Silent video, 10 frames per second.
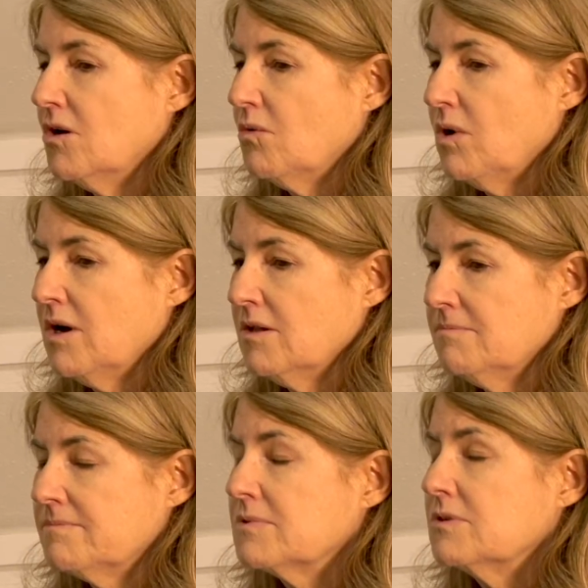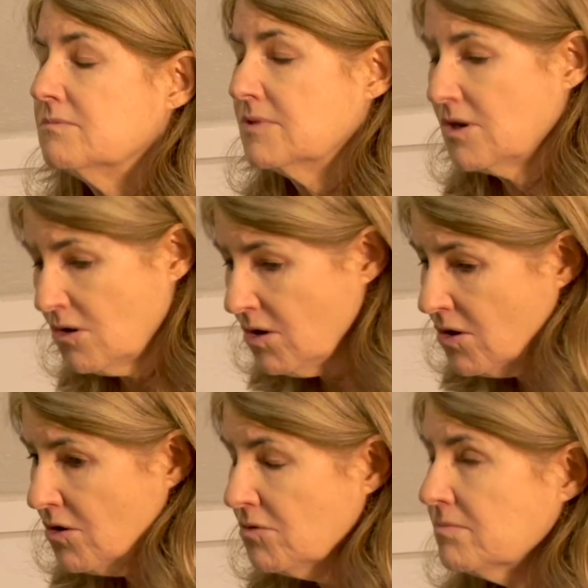Well, go
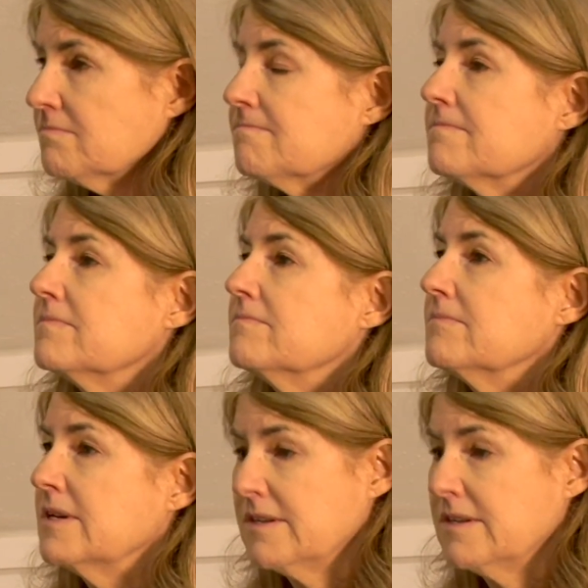home and